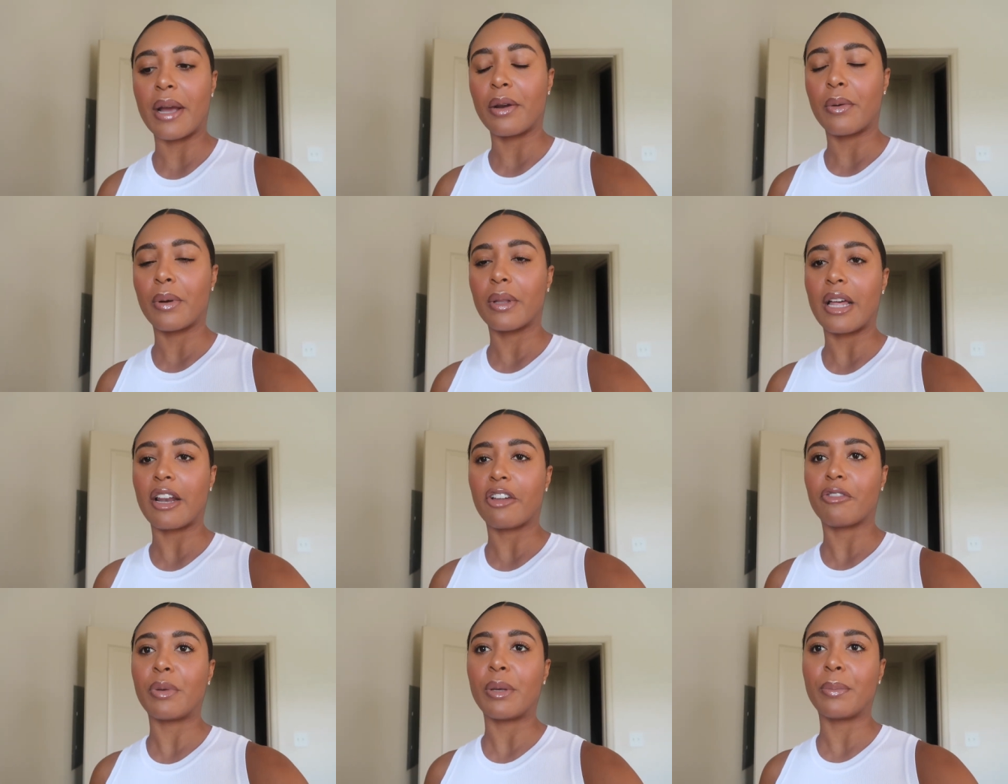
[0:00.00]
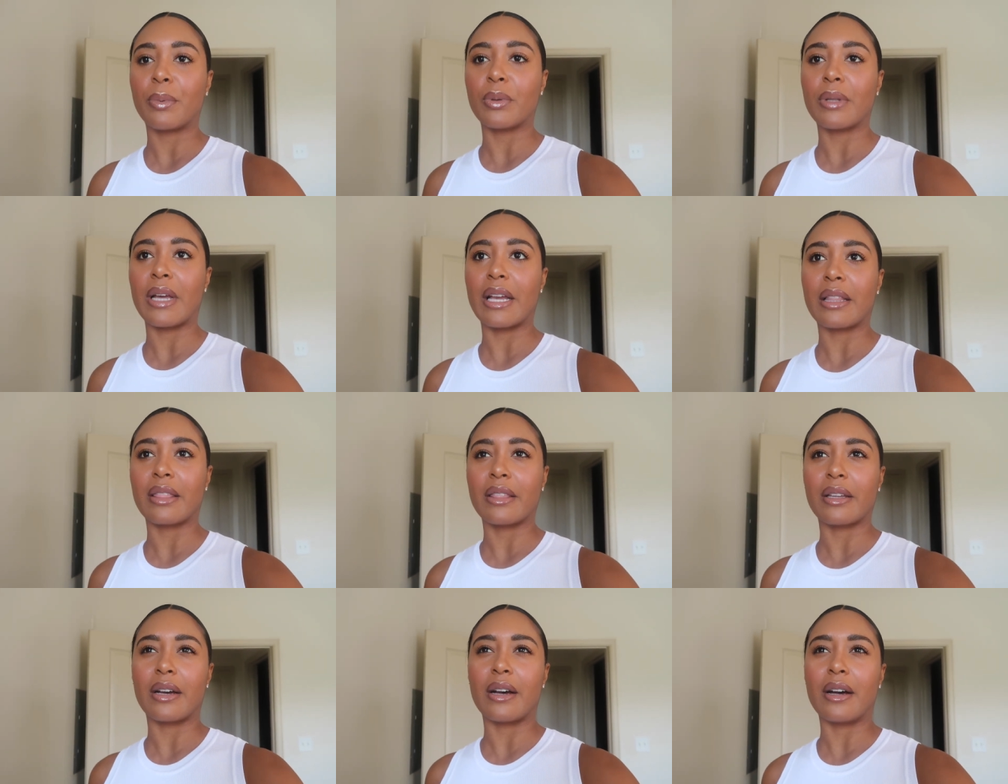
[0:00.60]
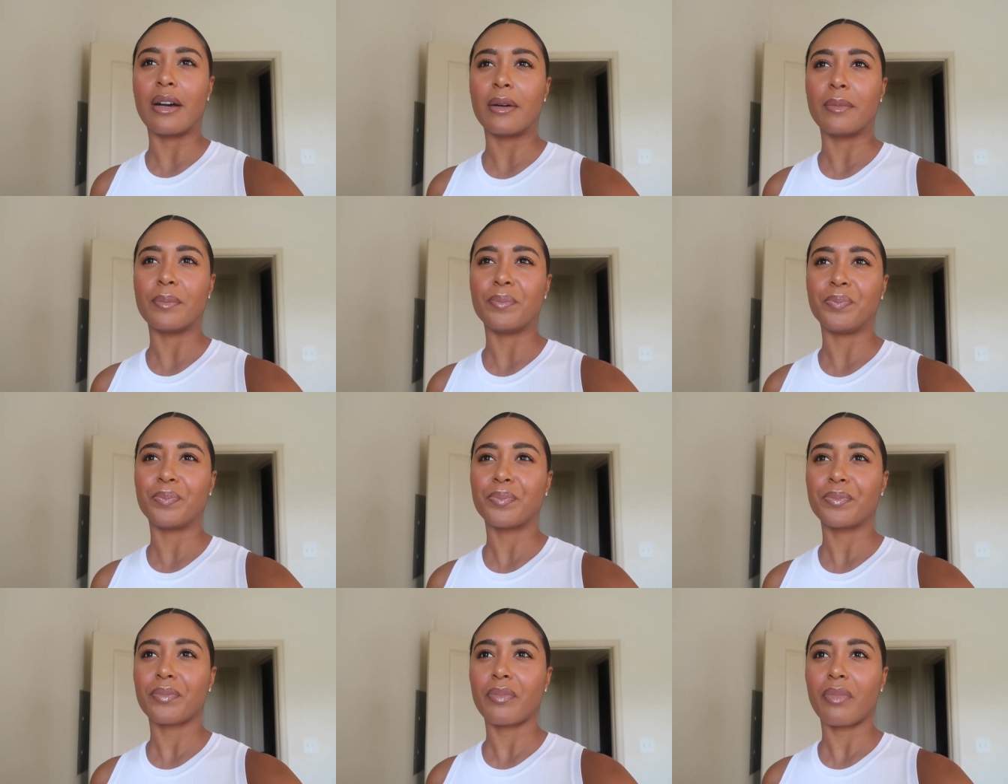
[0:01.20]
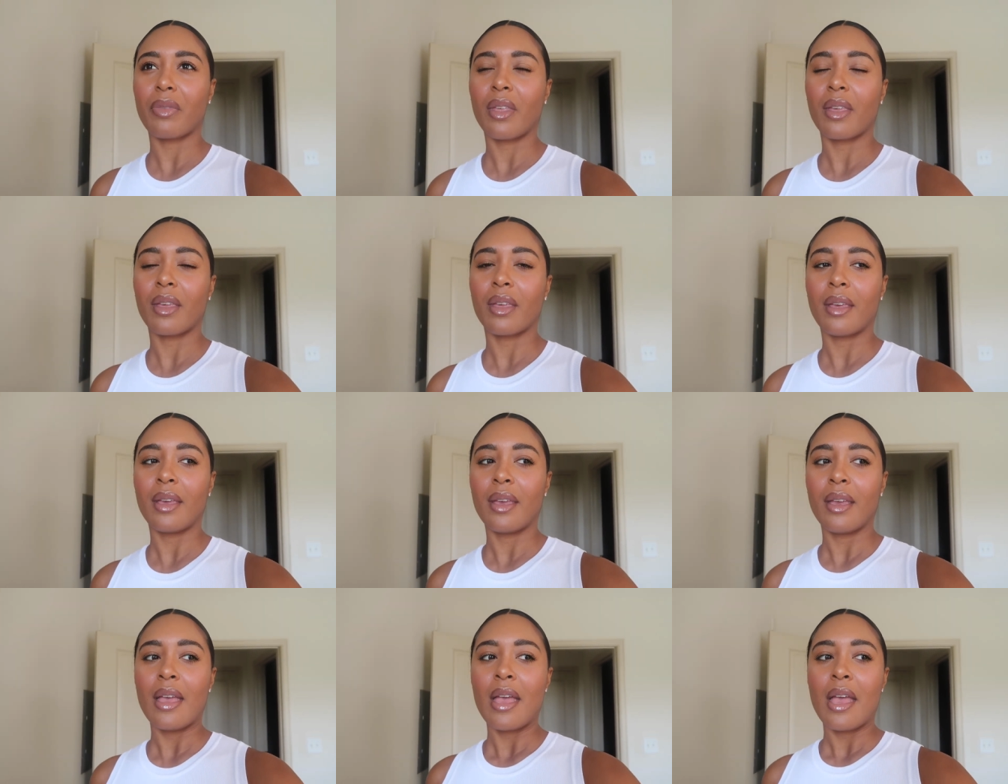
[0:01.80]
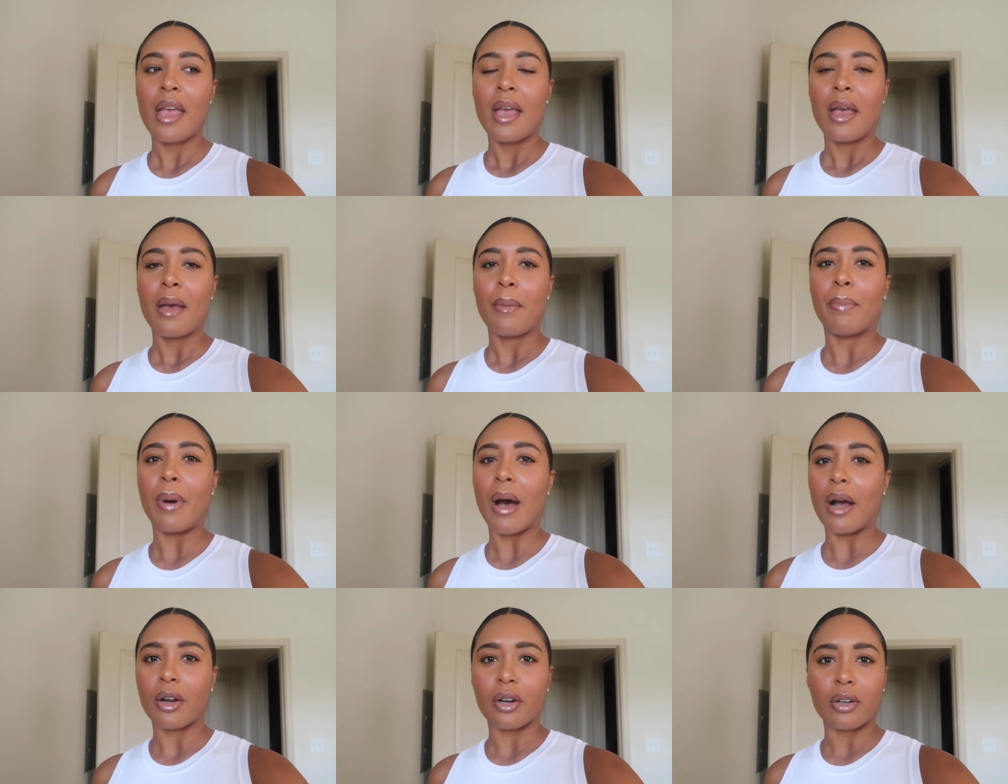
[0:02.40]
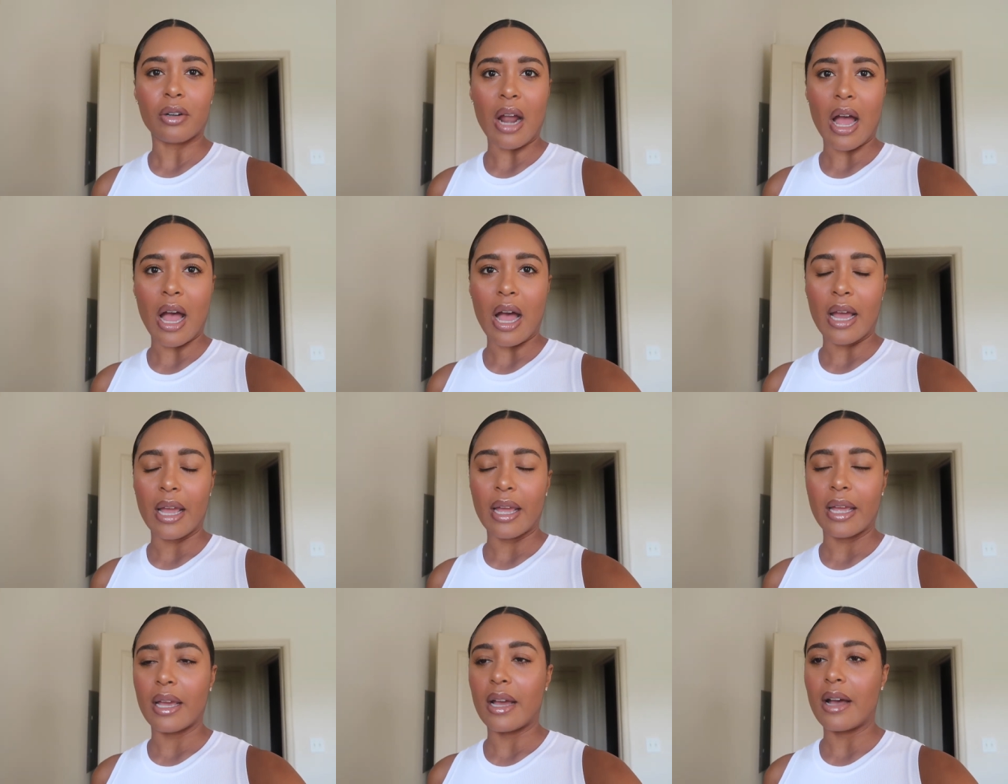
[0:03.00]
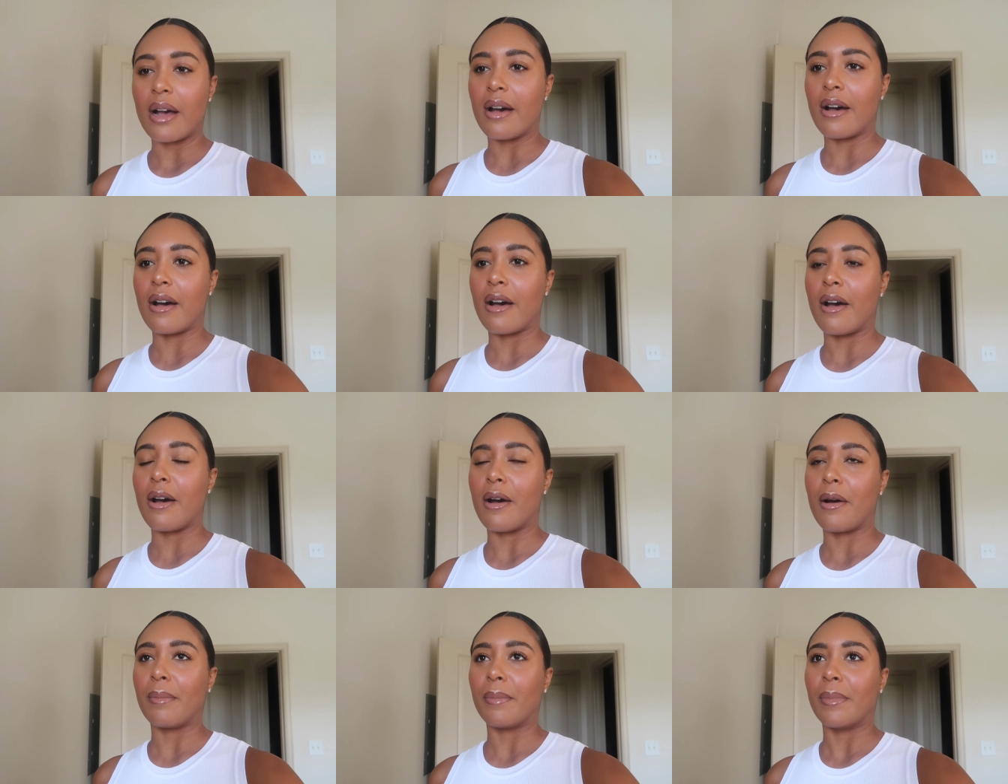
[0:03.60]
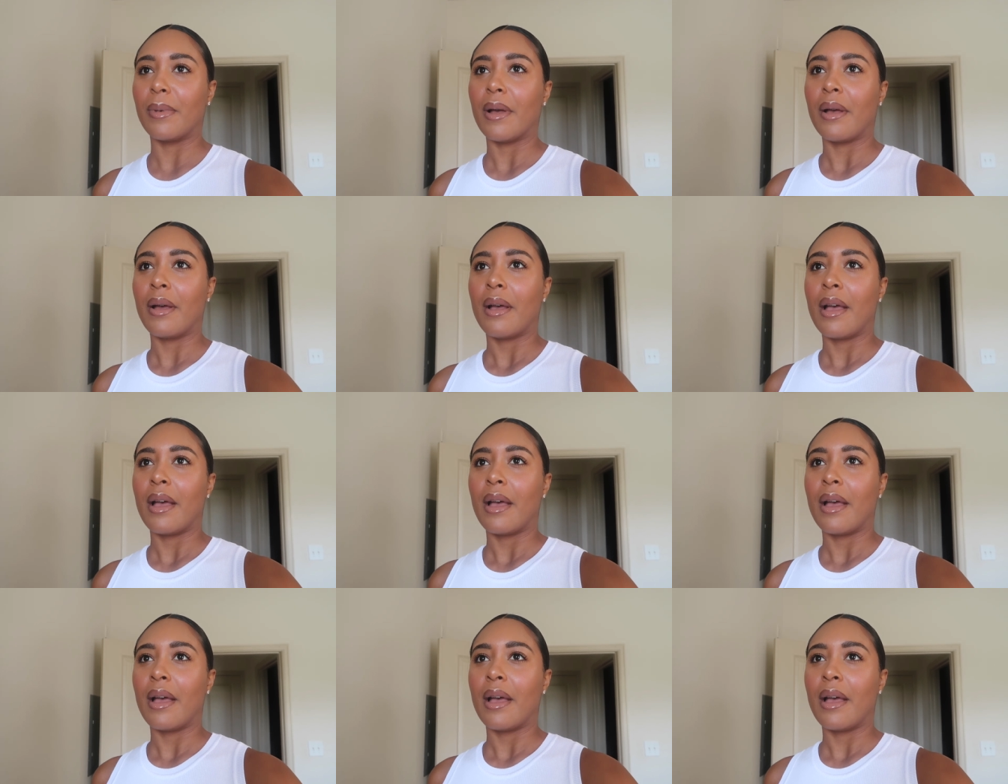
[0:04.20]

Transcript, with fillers: I know a lot of people like the, um, Baccarat. Um,